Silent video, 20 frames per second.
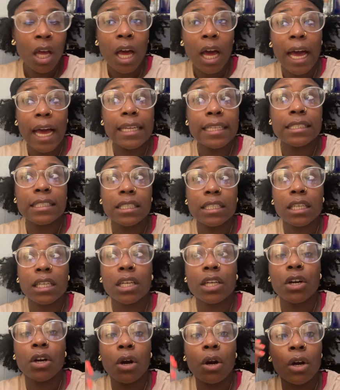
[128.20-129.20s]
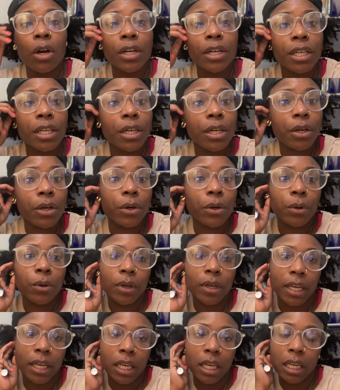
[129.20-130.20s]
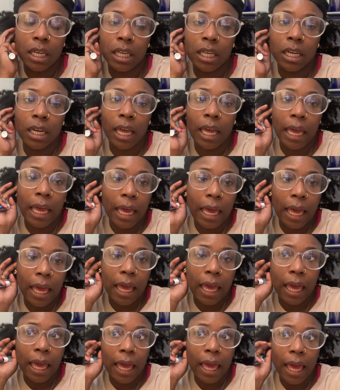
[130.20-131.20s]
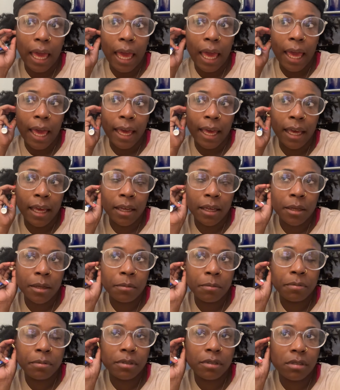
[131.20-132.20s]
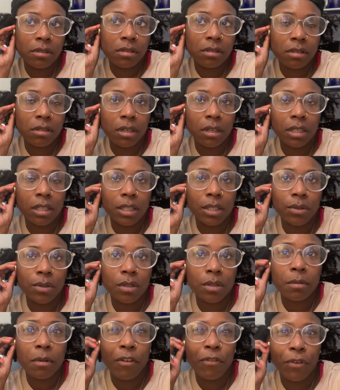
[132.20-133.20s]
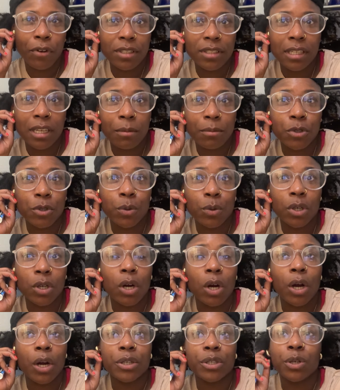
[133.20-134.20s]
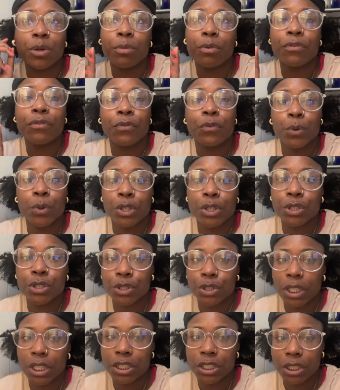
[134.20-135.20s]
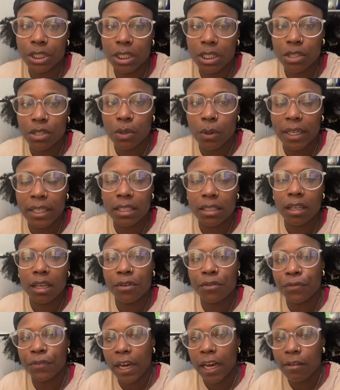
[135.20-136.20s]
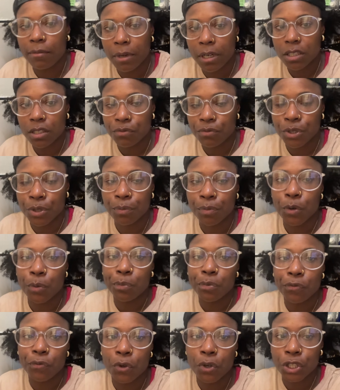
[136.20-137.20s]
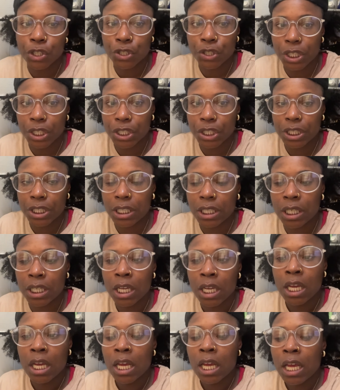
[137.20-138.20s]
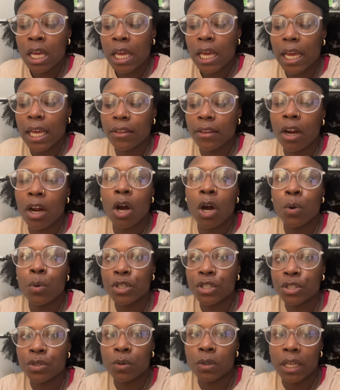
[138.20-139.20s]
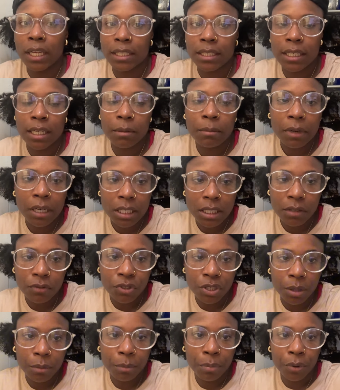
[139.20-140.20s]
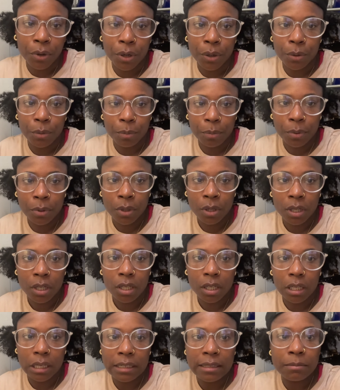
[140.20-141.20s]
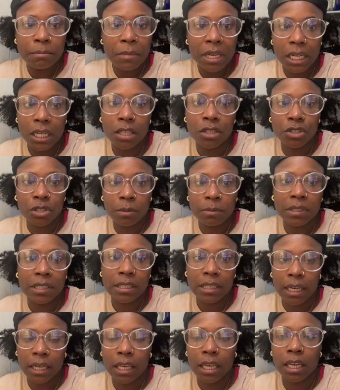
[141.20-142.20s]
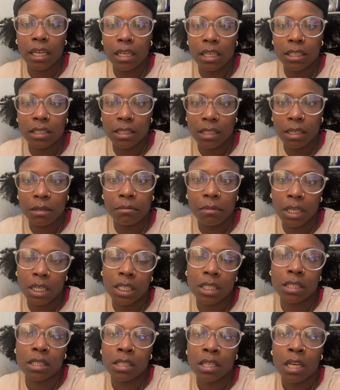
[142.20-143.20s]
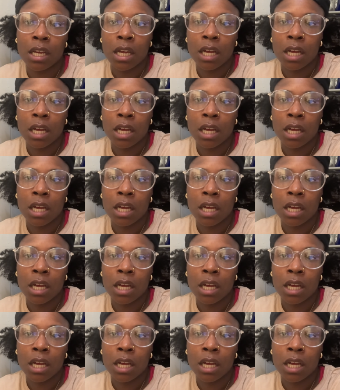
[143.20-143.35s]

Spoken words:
I did cardio and abs. This was my first time doing cardio before stretching. So I did like 5 minutes of jump rope before stretching. And then I always do like 10 minutes of jump rope, as many jumps as I can in 10 minutes.